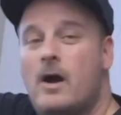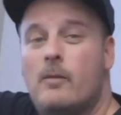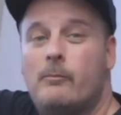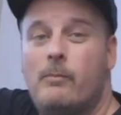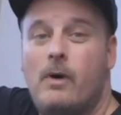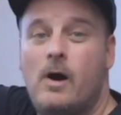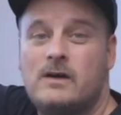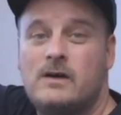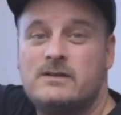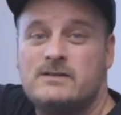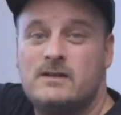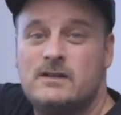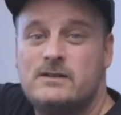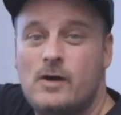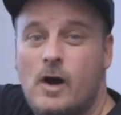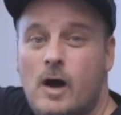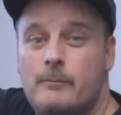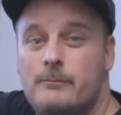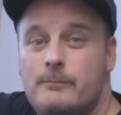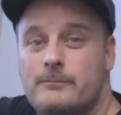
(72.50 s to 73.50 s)
box on the
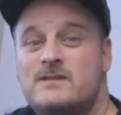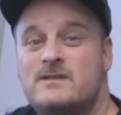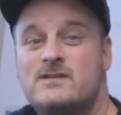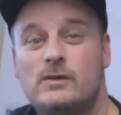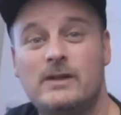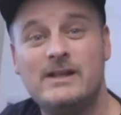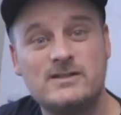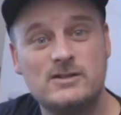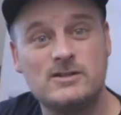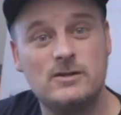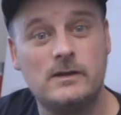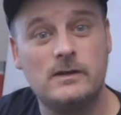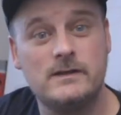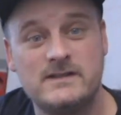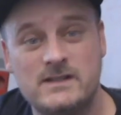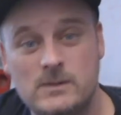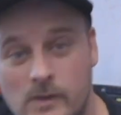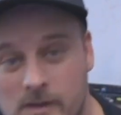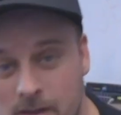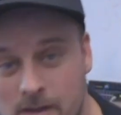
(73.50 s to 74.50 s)
top. So let's look and see
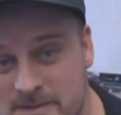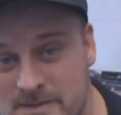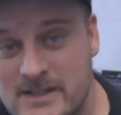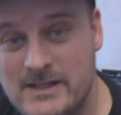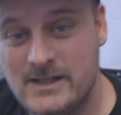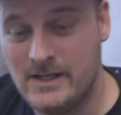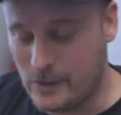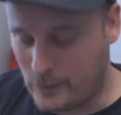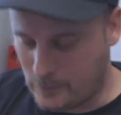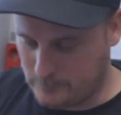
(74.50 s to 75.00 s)
what comes in here.